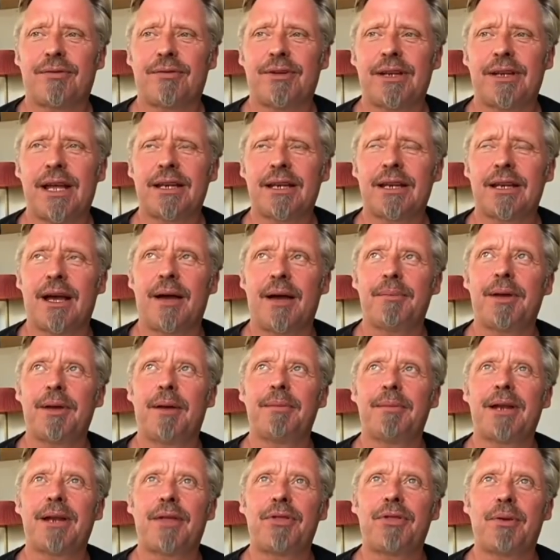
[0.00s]
And
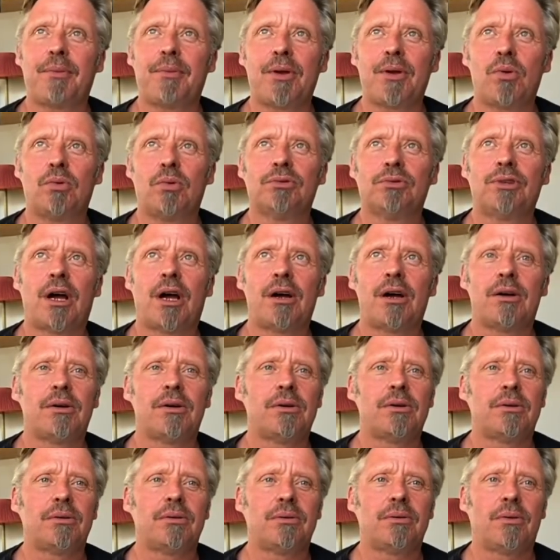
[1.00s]
I think we all
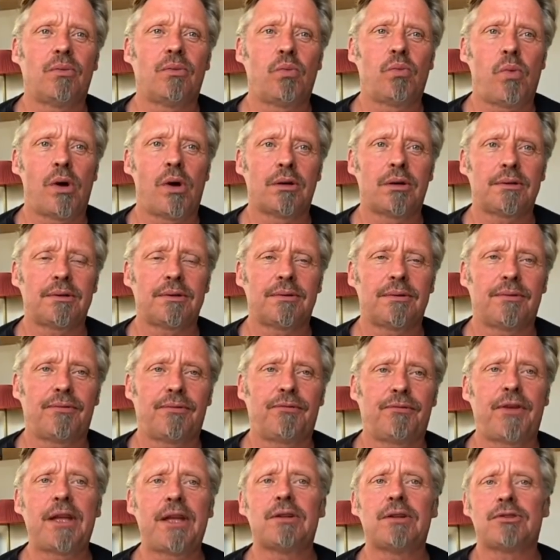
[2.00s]
know what
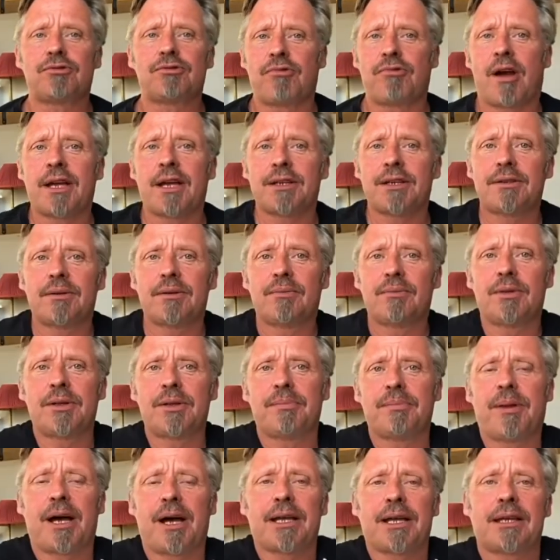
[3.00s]
feels right with a
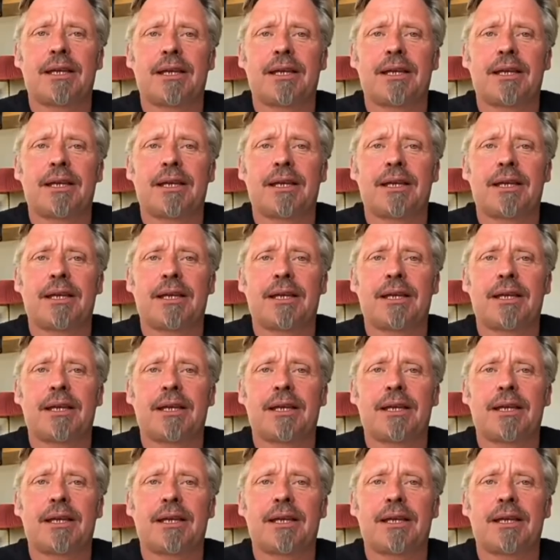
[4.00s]
bike,